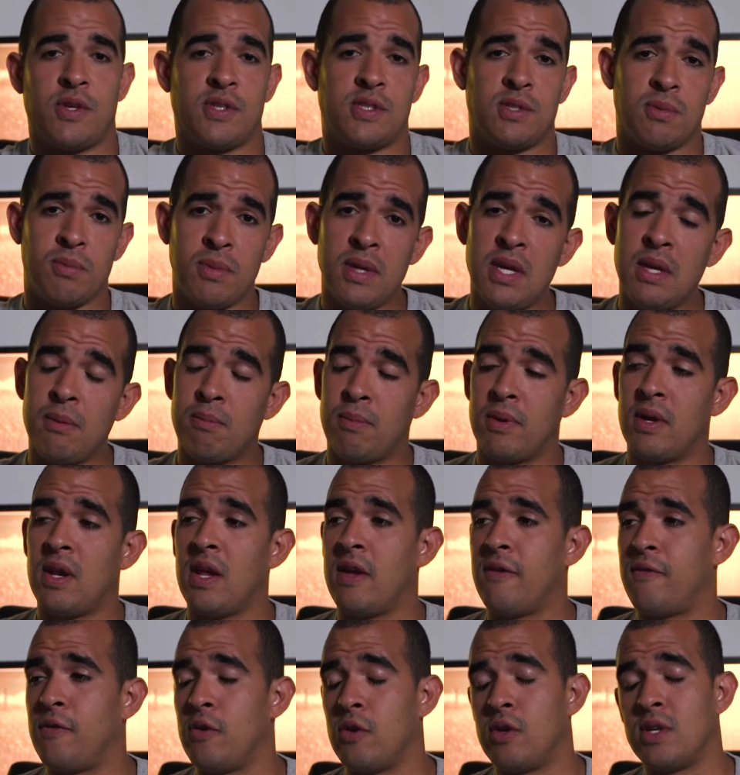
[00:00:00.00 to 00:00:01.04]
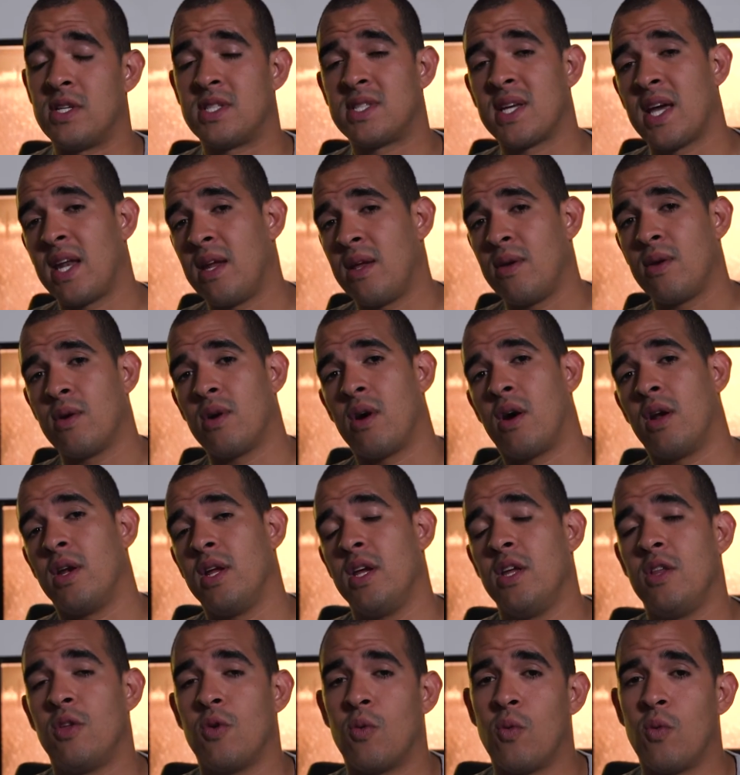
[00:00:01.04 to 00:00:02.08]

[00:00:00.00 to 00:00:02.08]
it to me. But if you're deciding on either